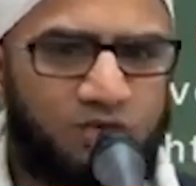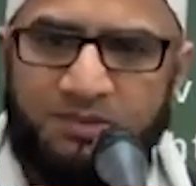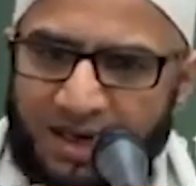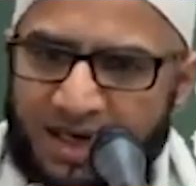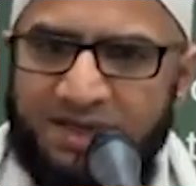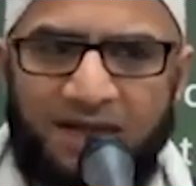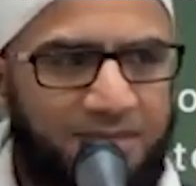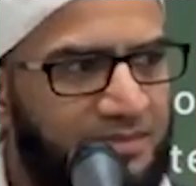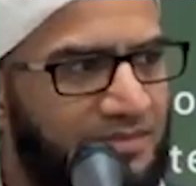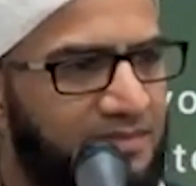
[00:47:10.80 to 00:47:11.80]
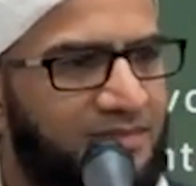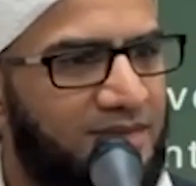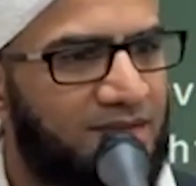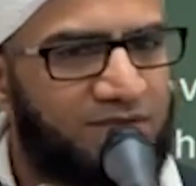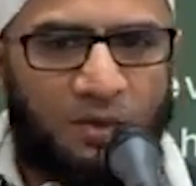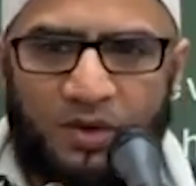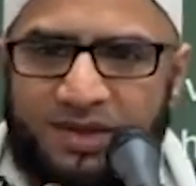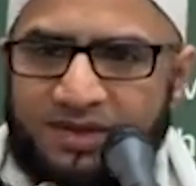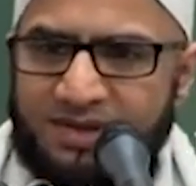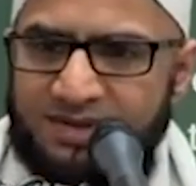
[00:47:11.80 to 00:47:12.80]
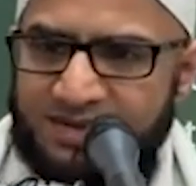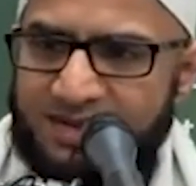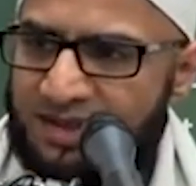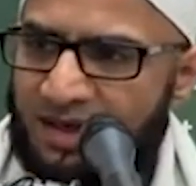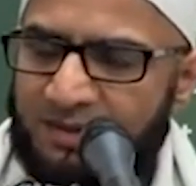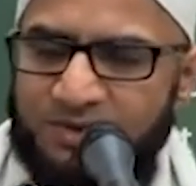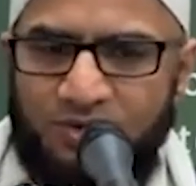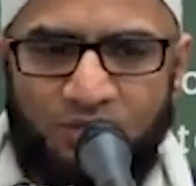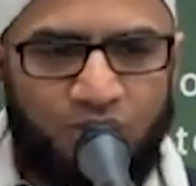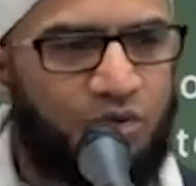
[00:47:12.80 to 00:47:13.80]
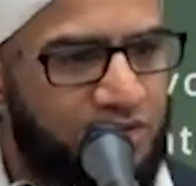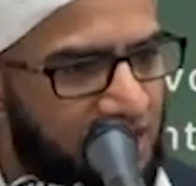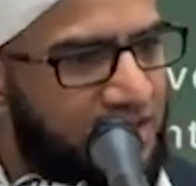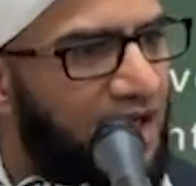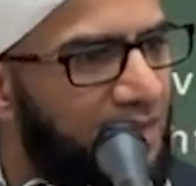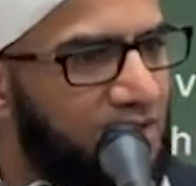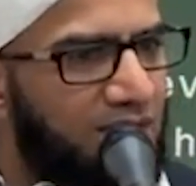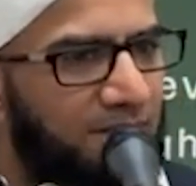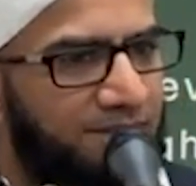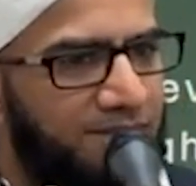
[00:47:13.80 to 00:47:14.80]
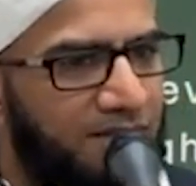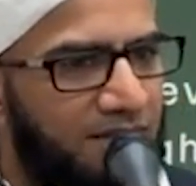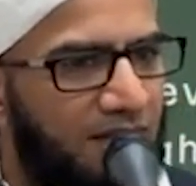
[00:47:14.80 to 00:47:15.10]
You smile at them. Someone doesn't say salam to you, you say salam to them.